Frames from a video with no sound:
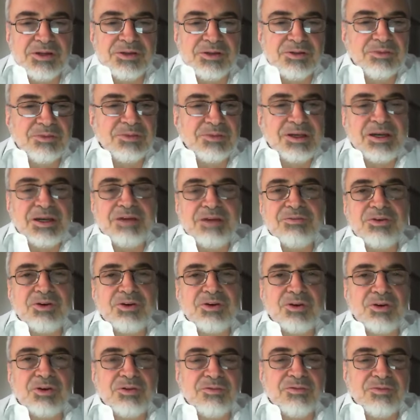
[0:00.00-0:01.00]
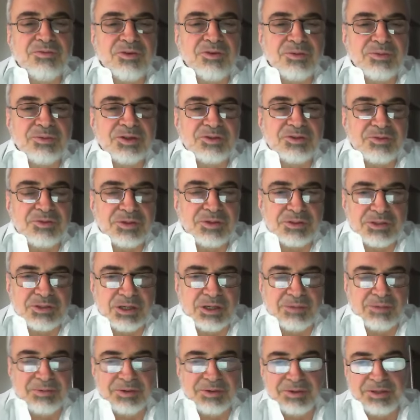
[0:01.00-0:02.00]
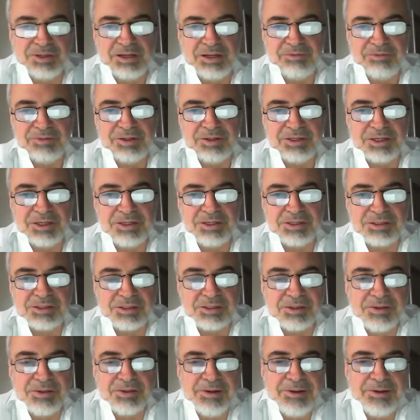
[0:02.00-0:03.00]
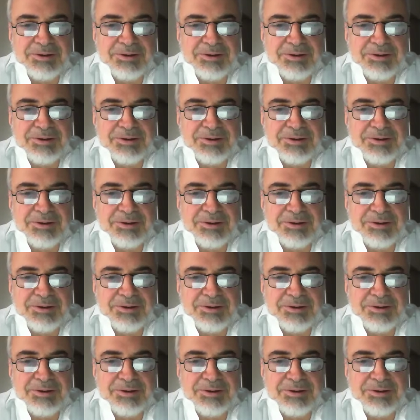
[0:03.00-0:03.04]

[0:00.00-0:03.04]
You may have a non-conformance, for example, in navigation.